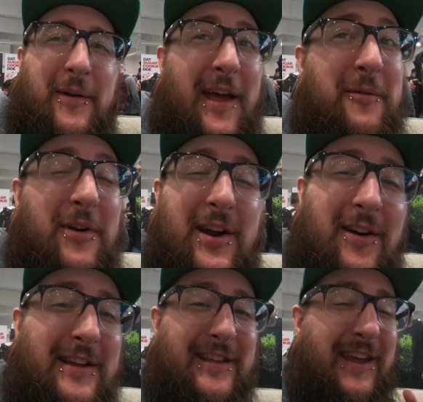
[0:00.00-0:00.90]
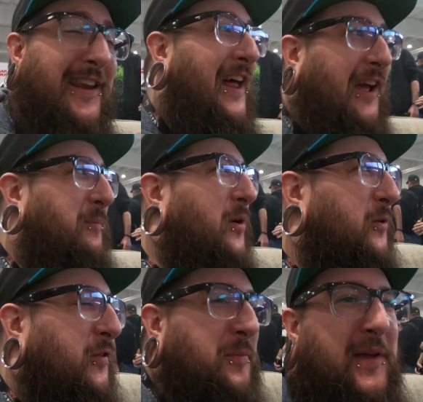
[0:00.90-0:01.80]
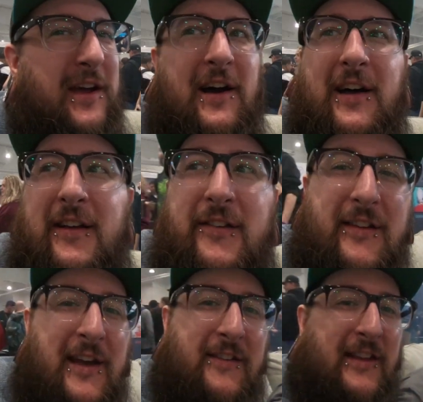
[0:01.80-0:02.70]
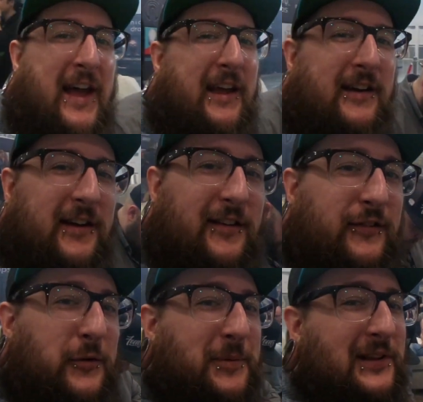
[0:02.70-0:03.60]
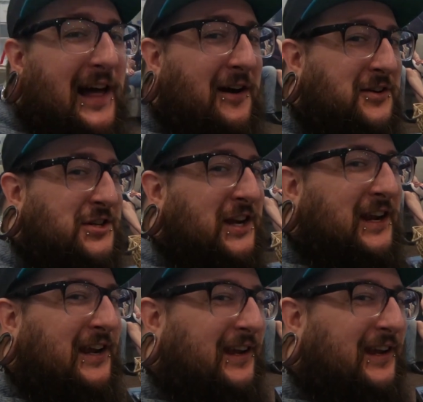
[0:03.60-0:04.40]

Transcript: And we're here at the Kinetic booth because it's like super loungy.